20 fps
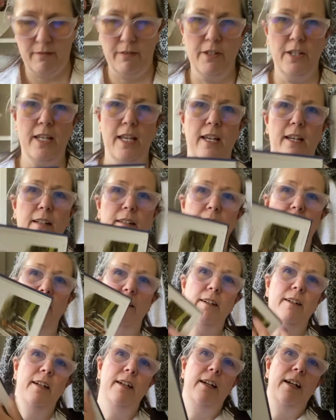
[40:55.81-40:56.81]
Look at
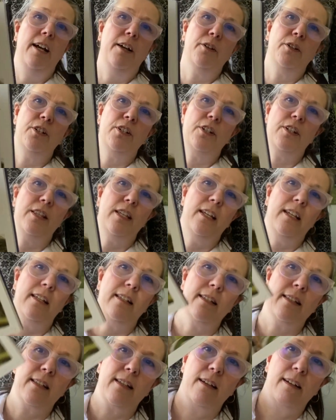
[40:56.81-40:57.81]
how good are
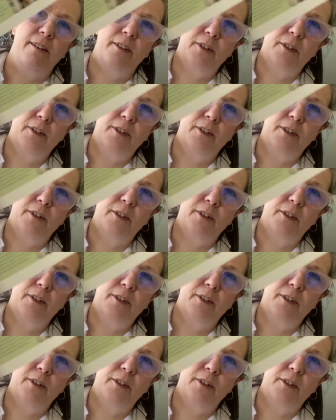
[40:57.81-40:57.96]
these.